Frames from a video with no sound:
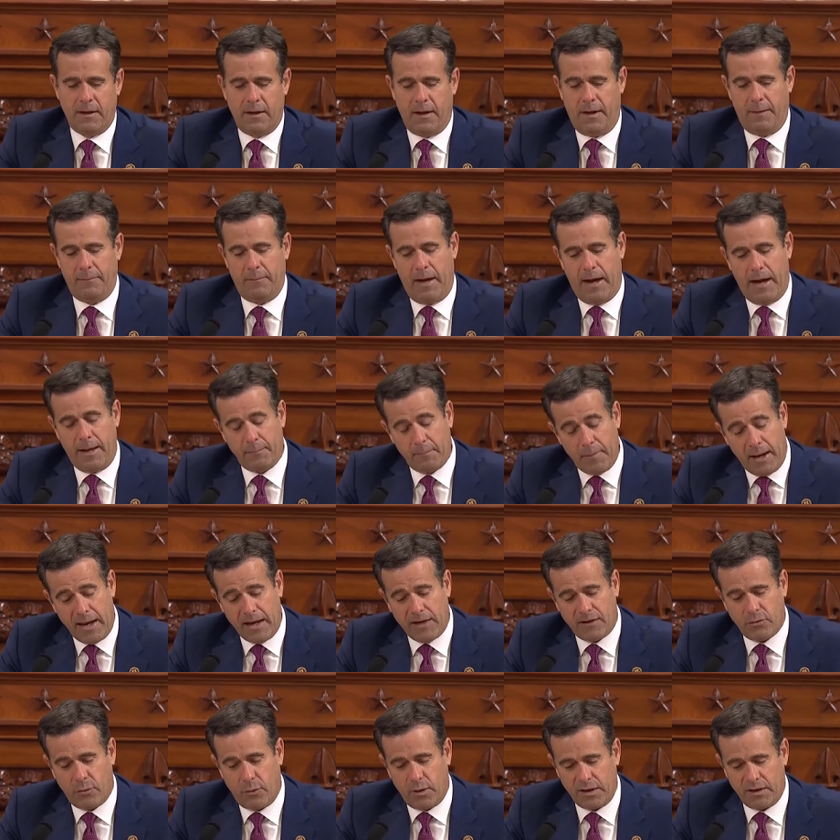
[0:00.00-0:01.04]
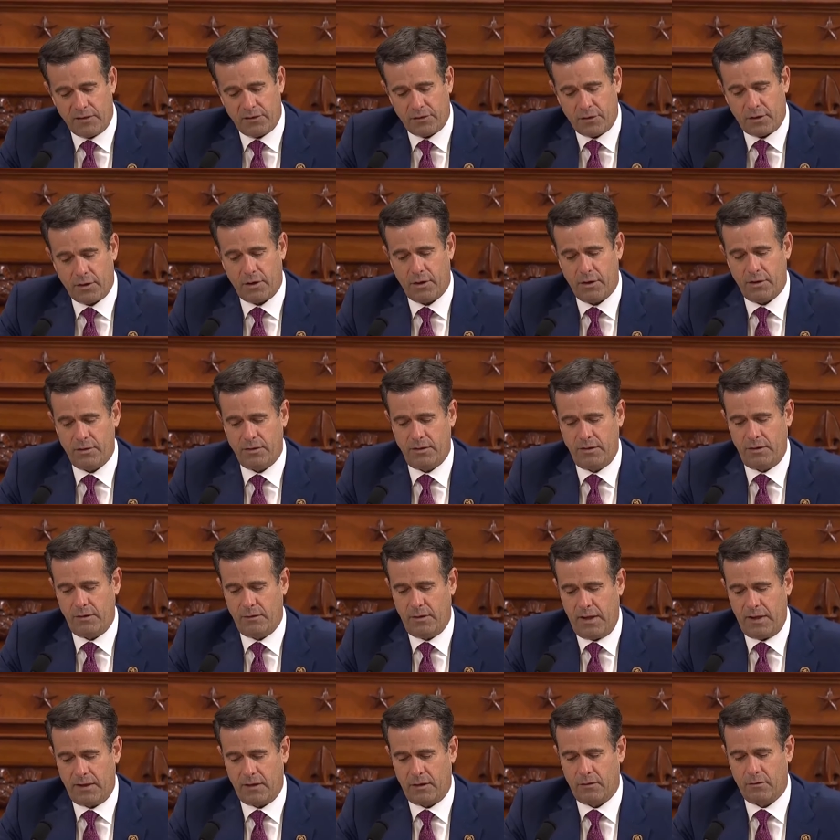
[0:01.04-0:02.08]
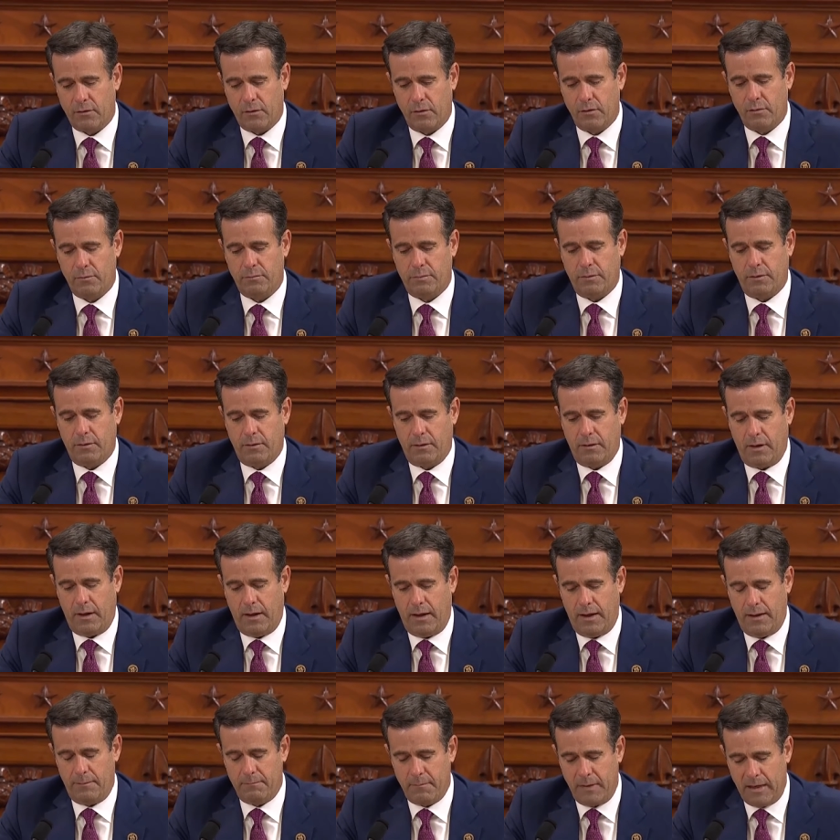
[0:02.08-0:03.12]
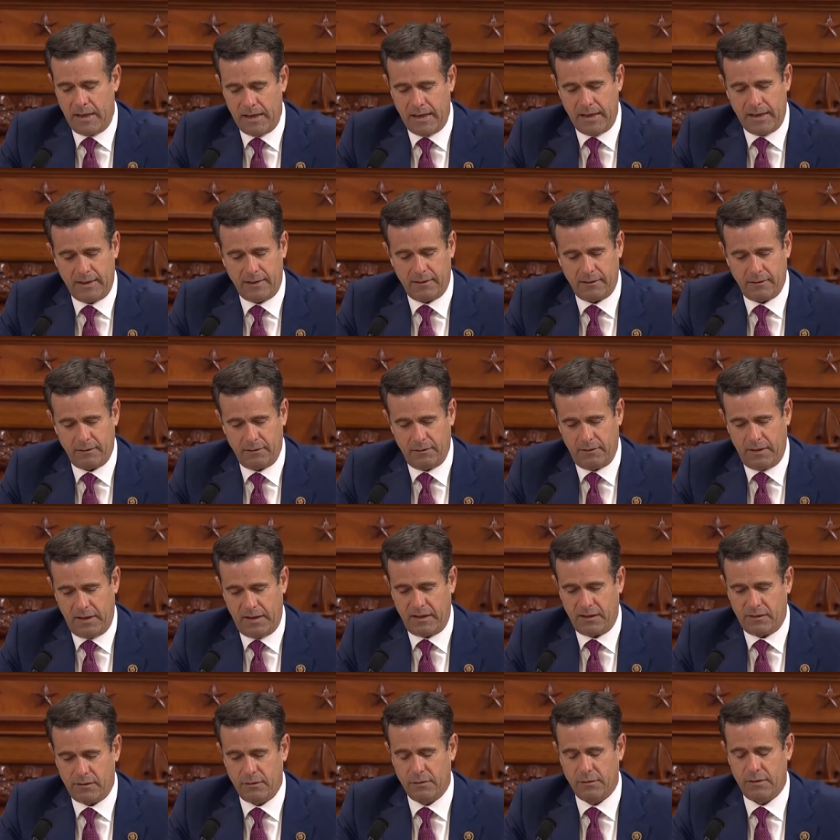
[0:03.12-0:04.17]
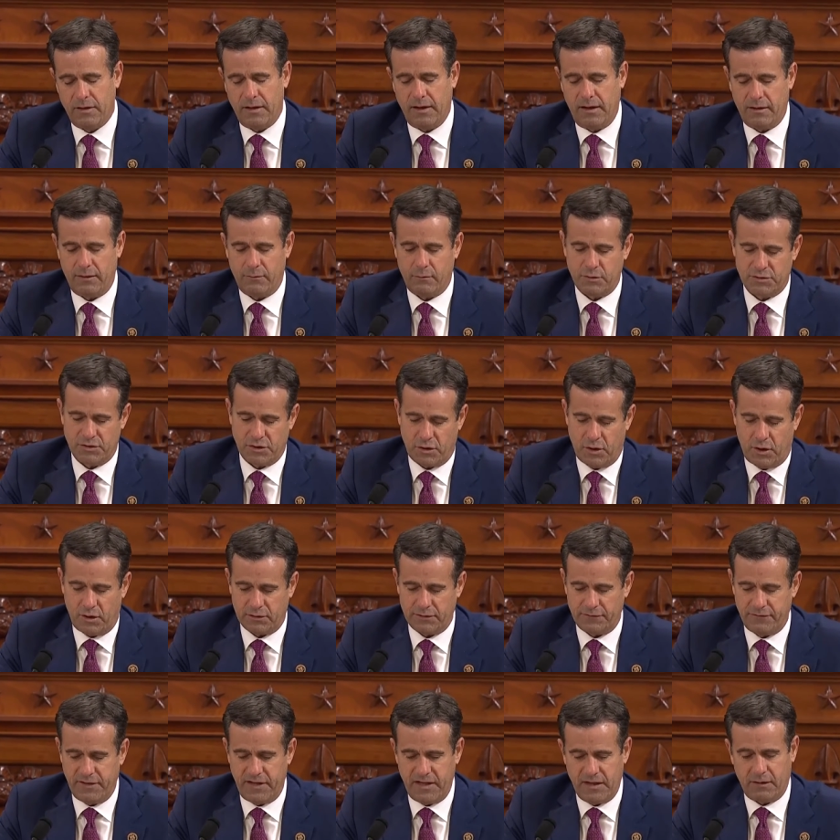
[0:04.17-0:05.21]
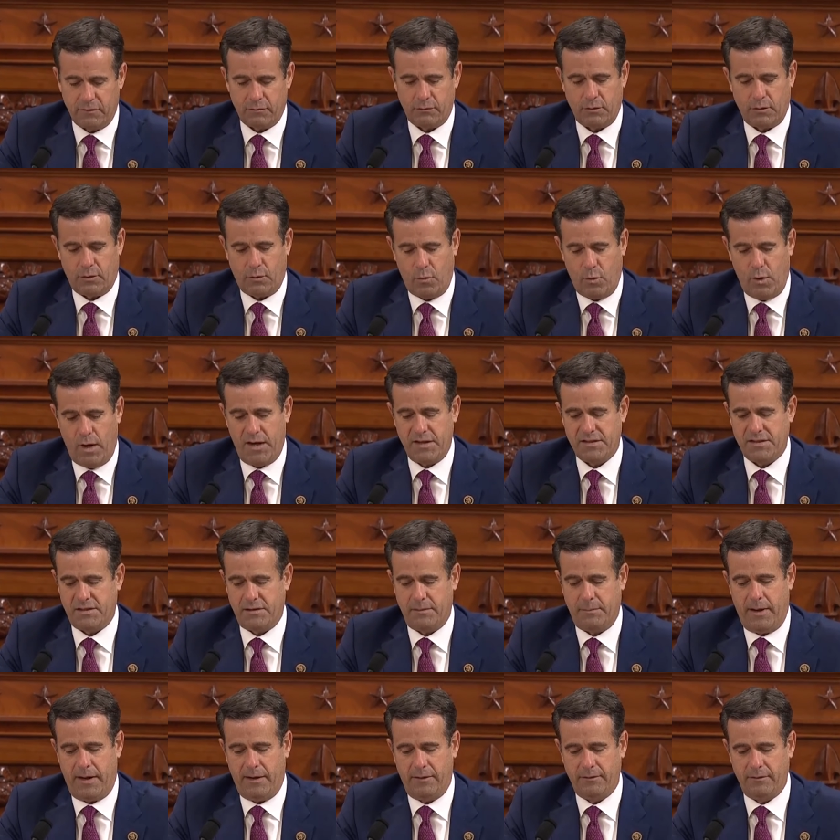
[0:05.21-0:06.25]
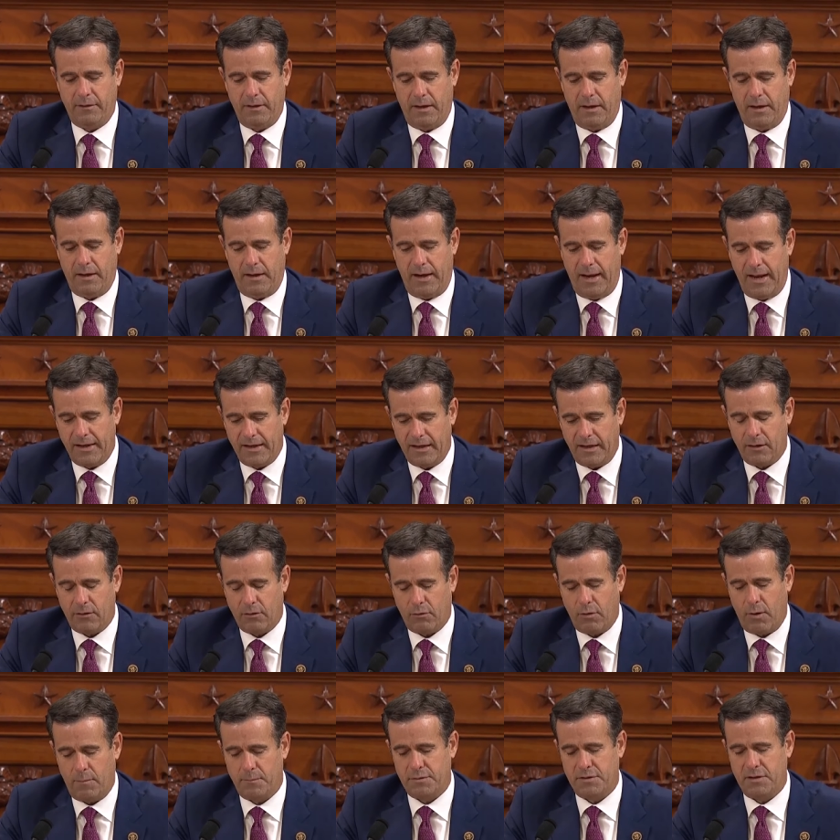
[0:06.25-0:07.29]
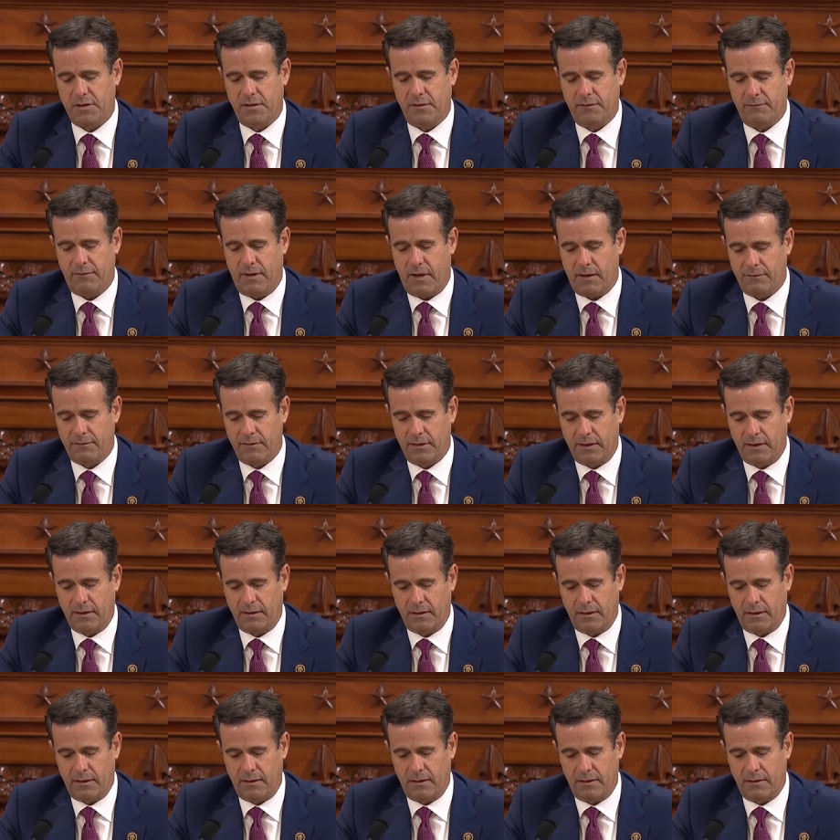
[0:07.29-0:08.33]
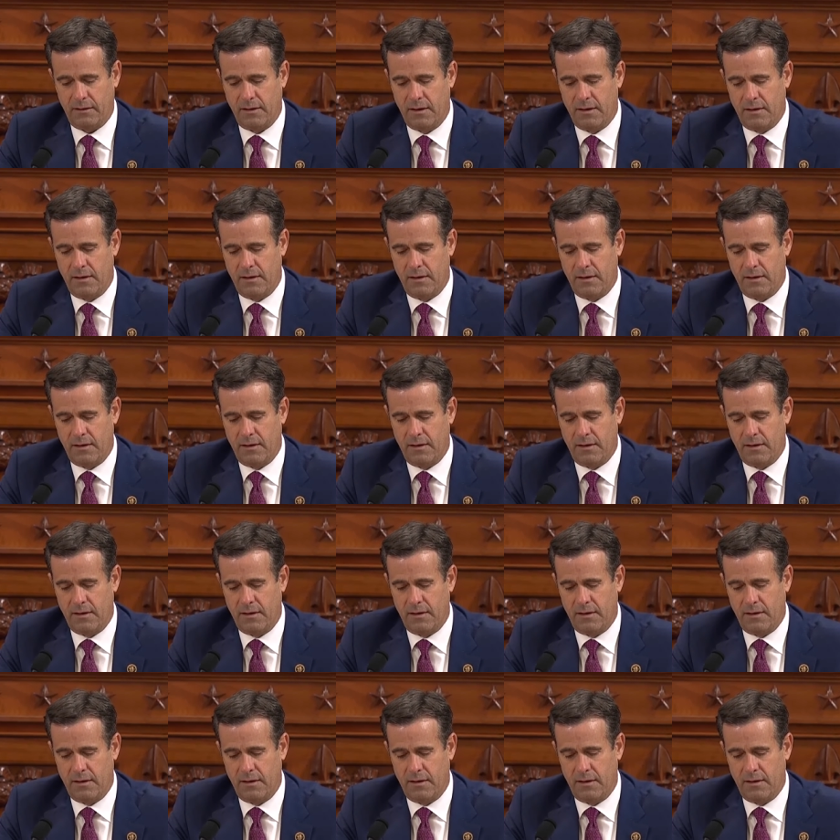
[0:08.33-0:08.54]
Um, on May 23rd, you had a group uh, meeting that included a, what you called a vanilla request about uh, ending corruption involving uh,